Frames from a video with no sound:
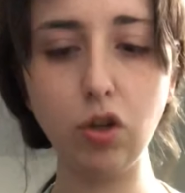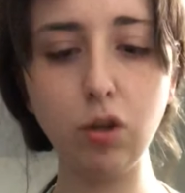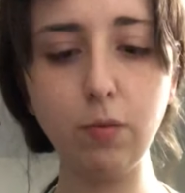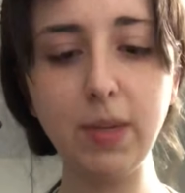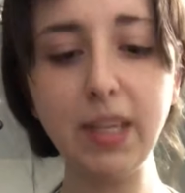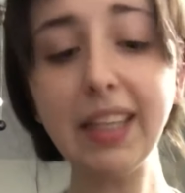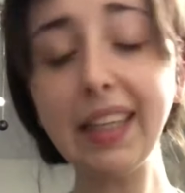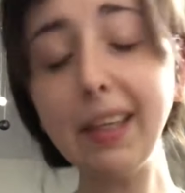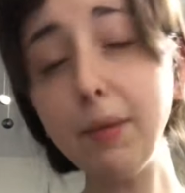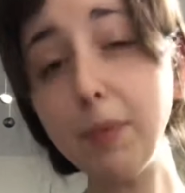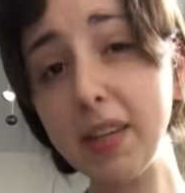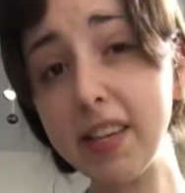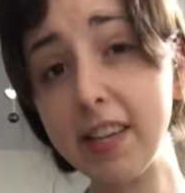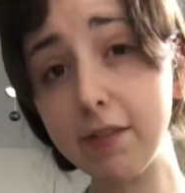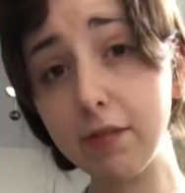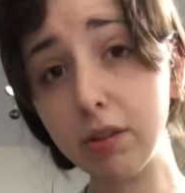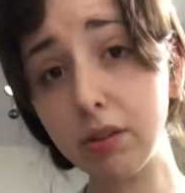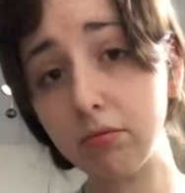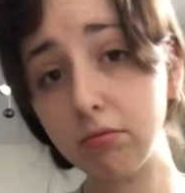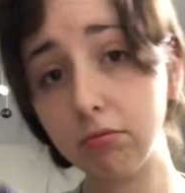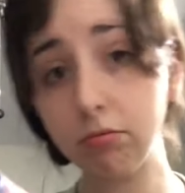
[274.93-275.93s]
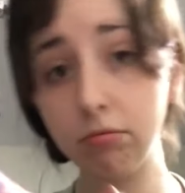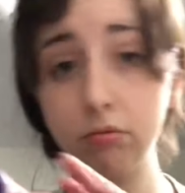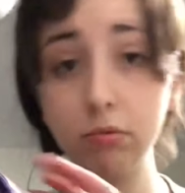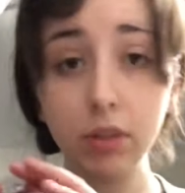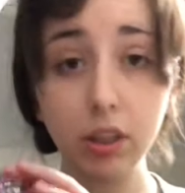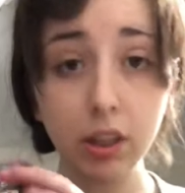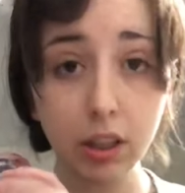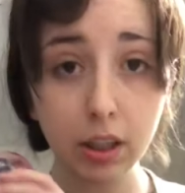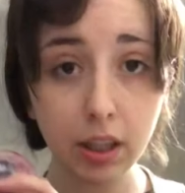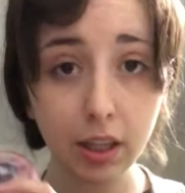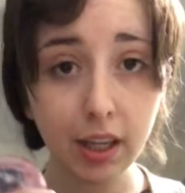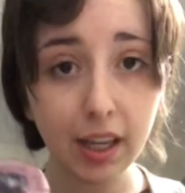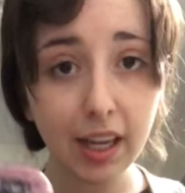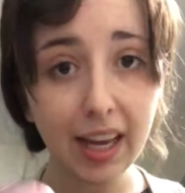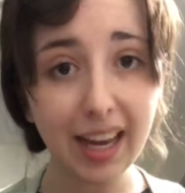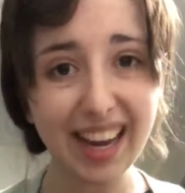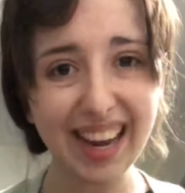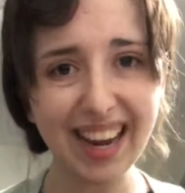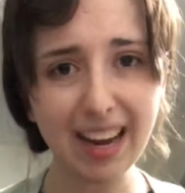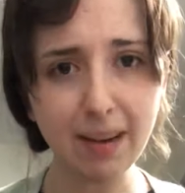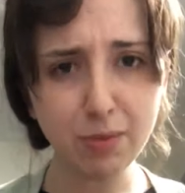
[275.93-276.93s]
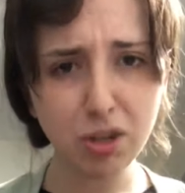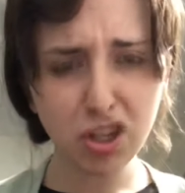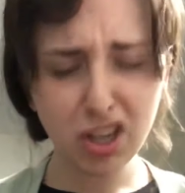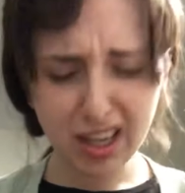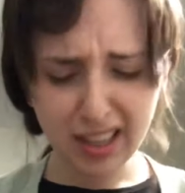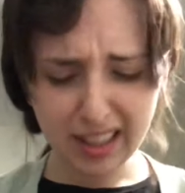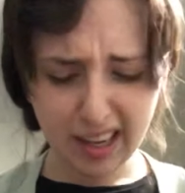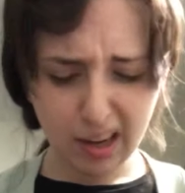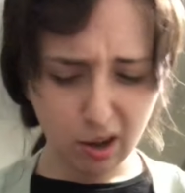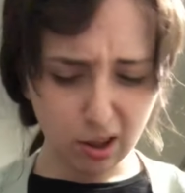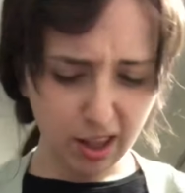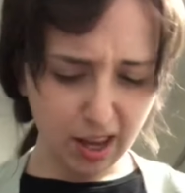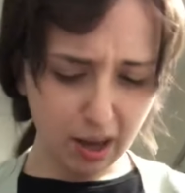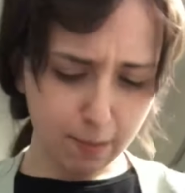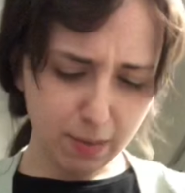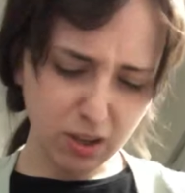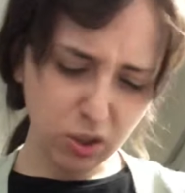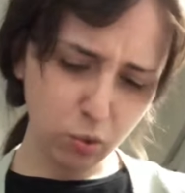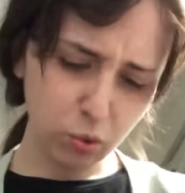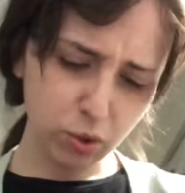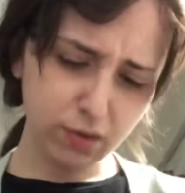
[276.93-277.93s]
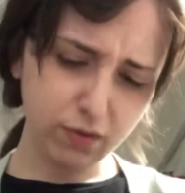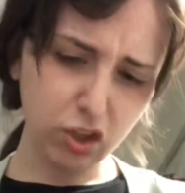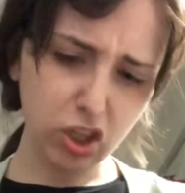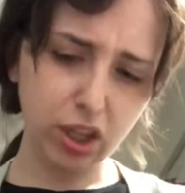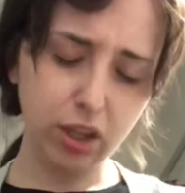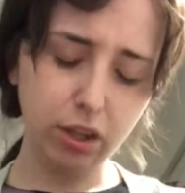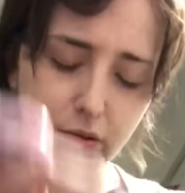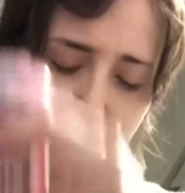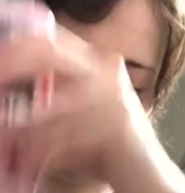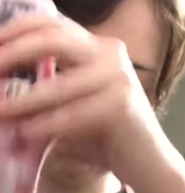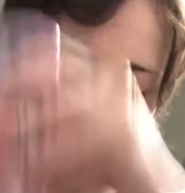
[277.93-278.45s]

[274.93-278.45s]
could be a little bit different. And I'm just gonna let out like a big squirt of jelly.